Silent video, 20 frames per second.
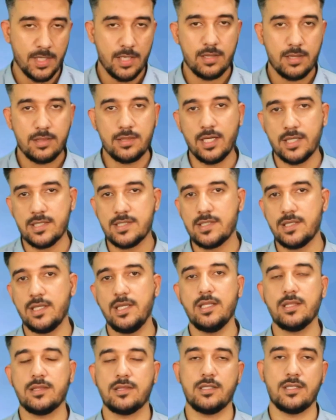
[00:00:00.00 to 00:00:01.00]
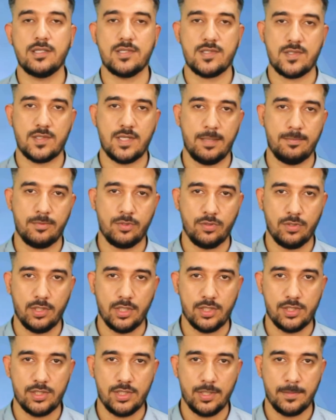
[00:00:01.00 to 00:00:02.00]
Thus, the describe
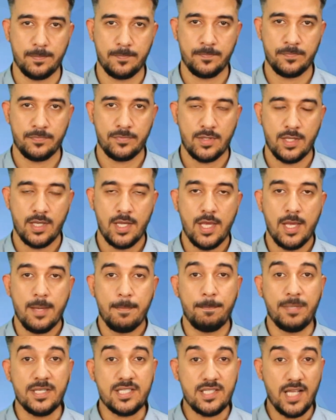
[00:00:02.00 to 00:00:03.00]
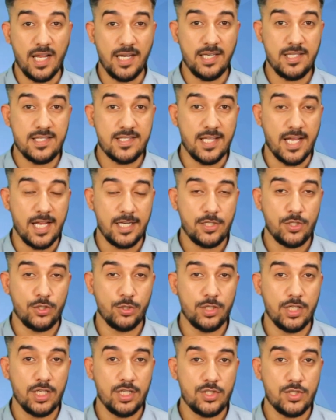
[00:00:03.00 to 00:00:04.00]
college. Besides that, you
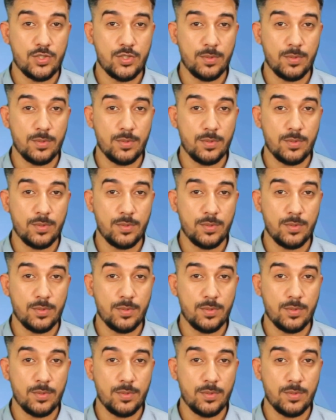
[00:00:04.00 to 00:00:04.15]
need to